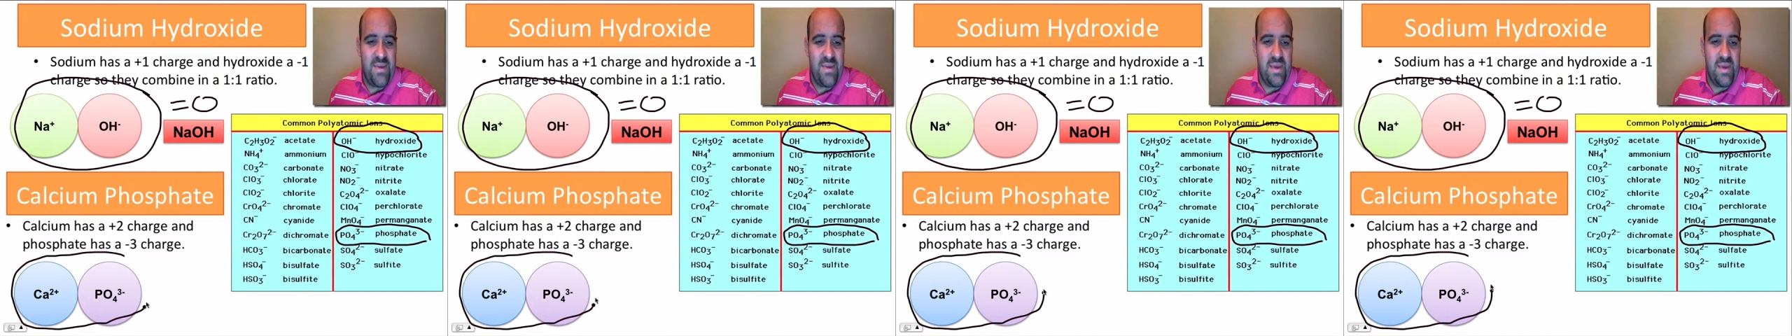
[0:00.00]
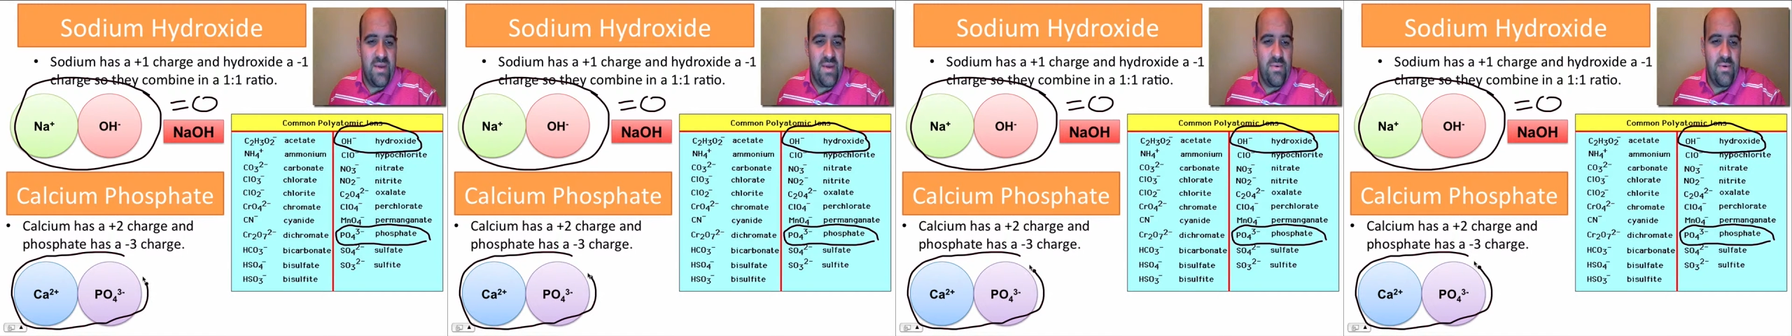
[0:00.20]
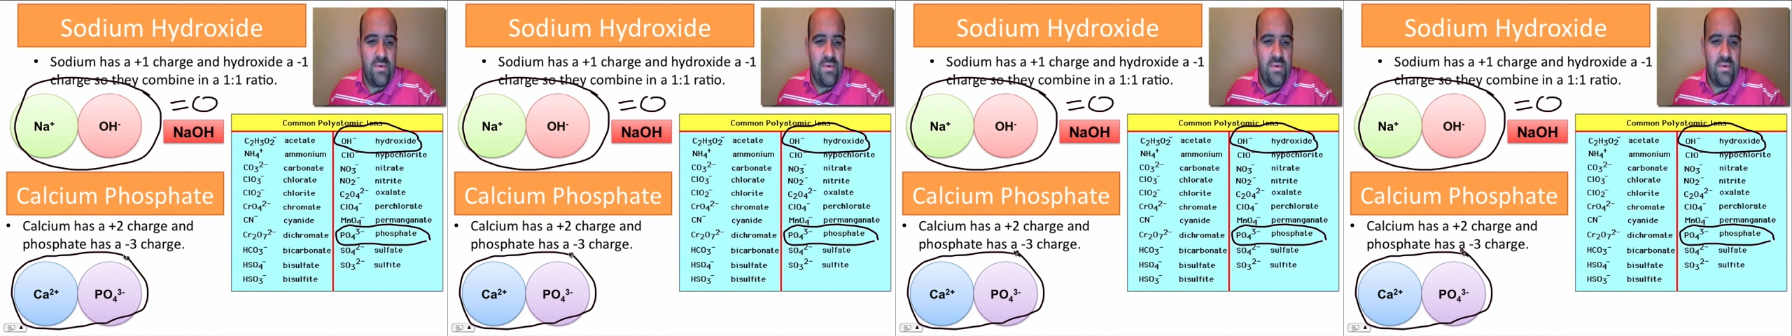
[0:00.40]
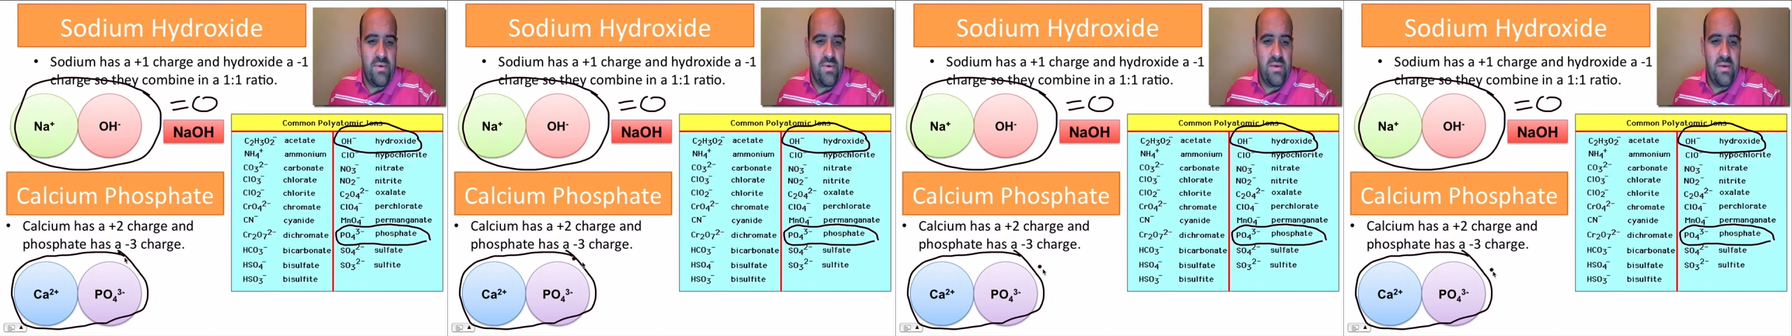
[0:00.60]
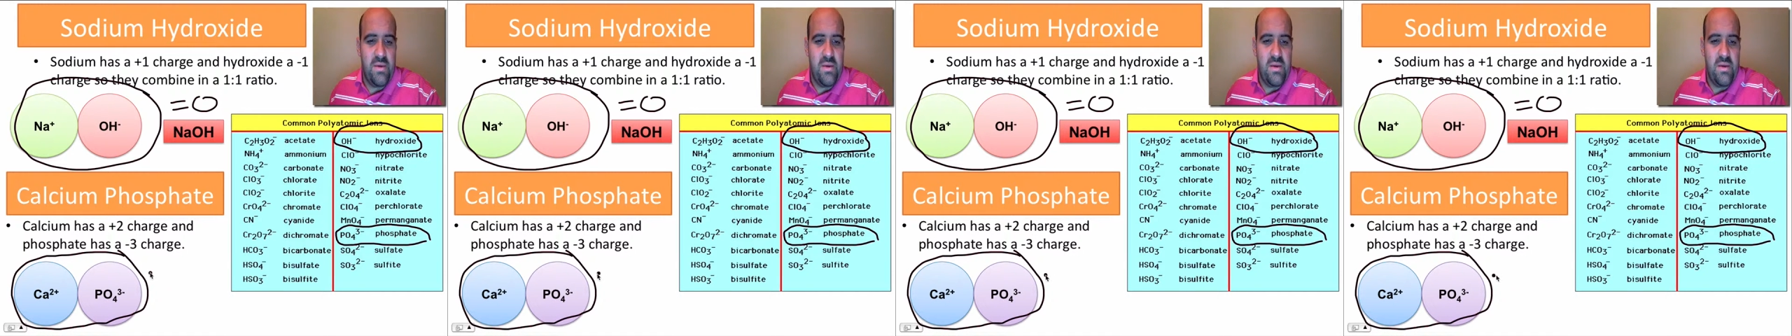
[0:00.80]
equal
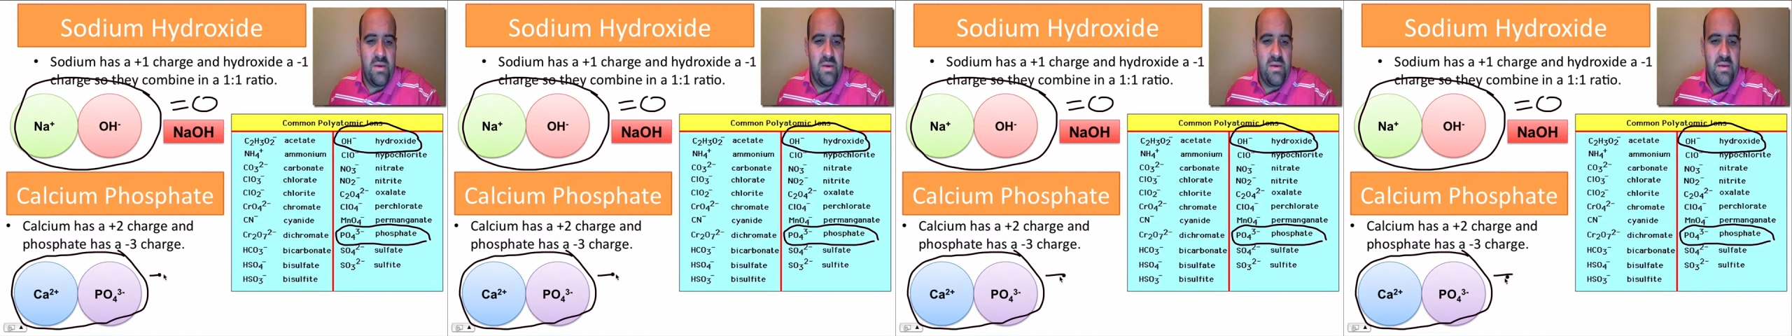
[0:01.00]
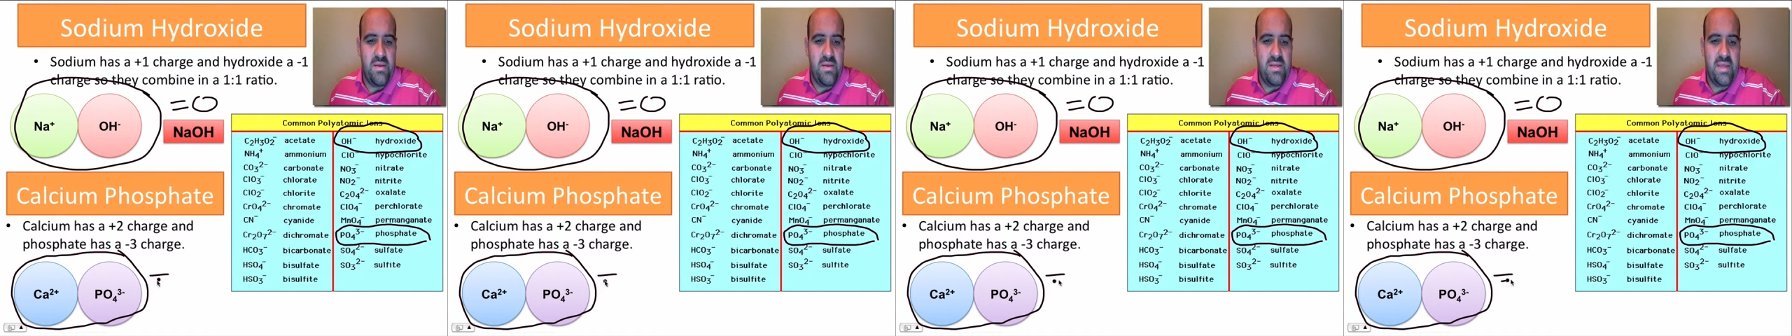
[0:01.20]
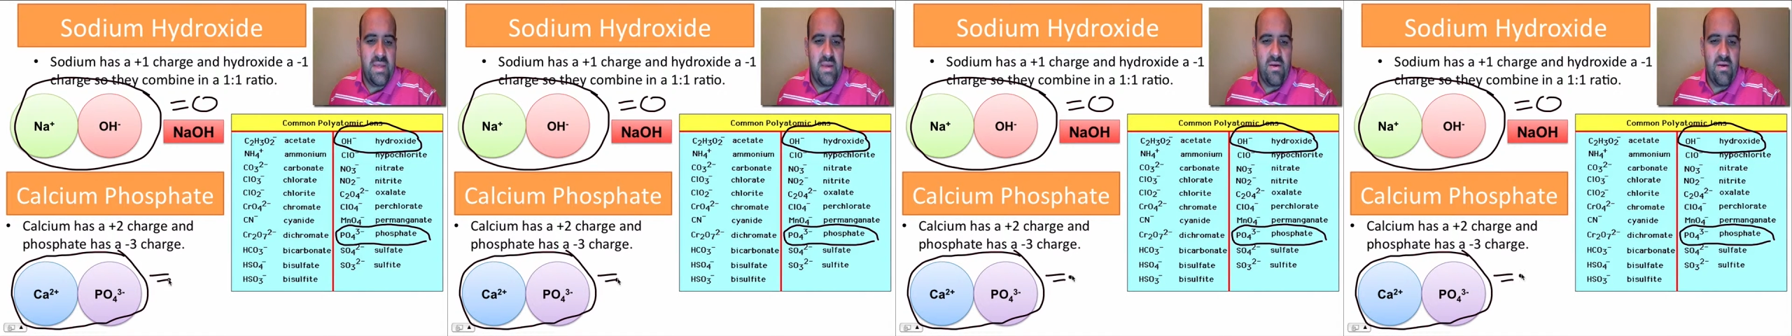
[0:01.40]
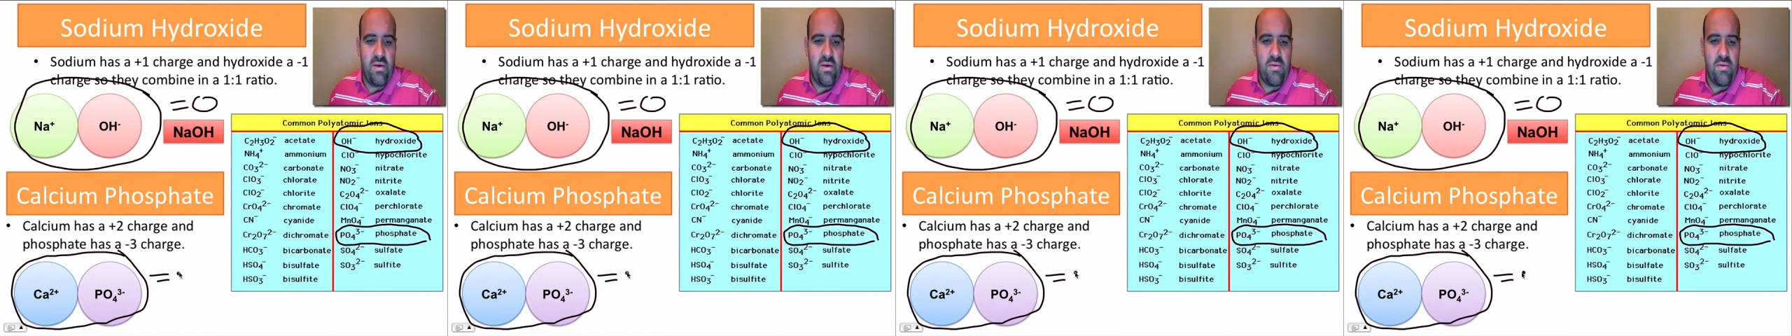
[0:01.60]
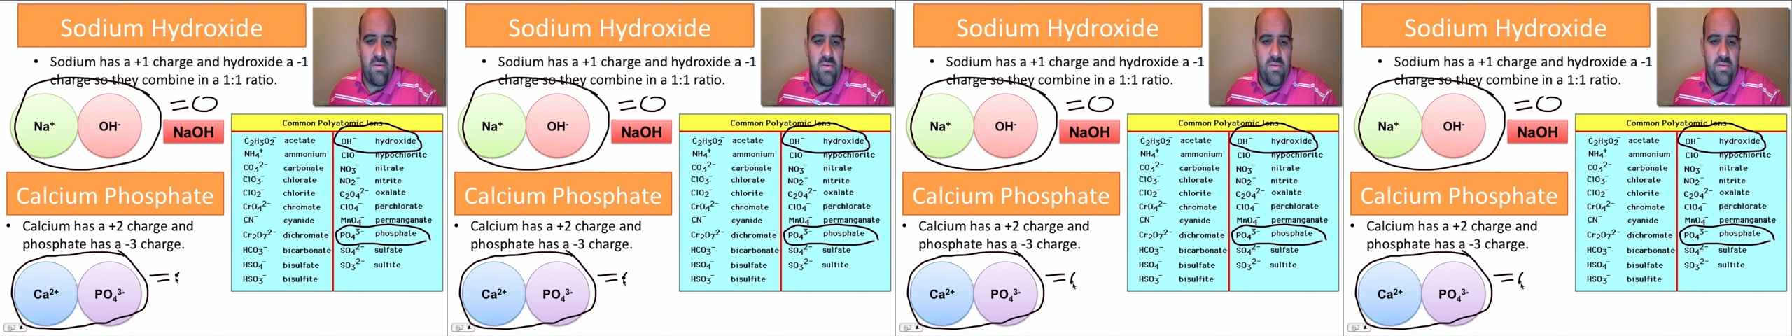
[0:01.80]
0?